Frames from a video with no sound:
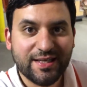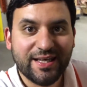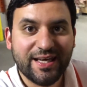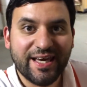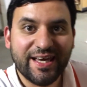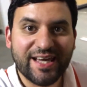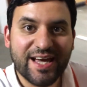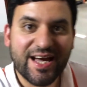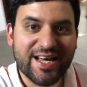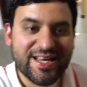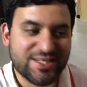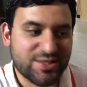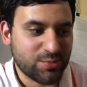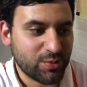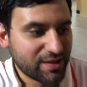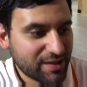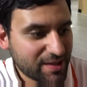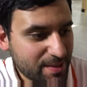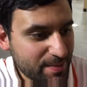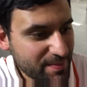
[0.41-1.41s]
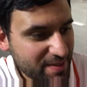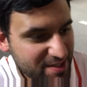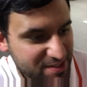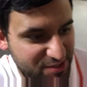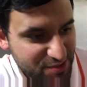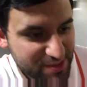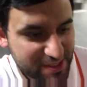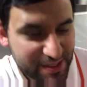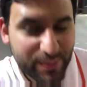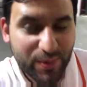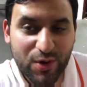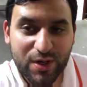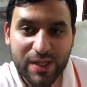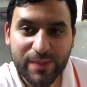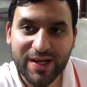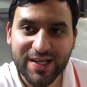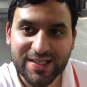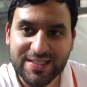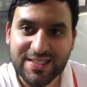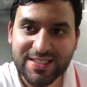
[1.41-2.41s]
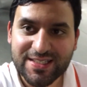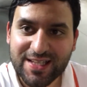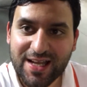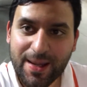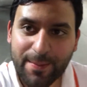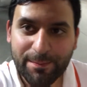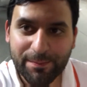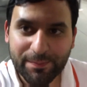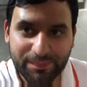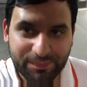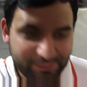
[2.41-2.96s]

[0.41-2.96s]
Hey guys, welcome to the Pokemon Stop.